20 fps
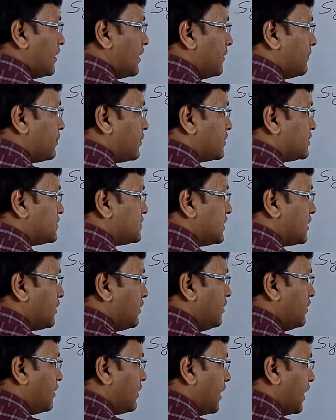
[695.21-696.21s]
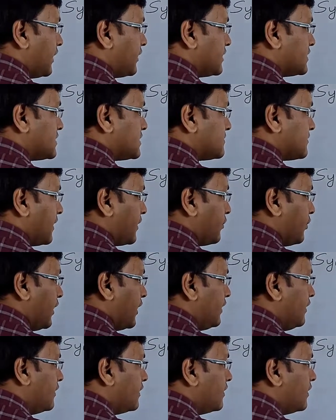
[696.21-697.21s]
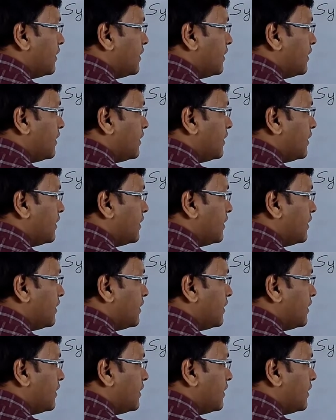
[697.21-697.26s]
input zero and this is my one.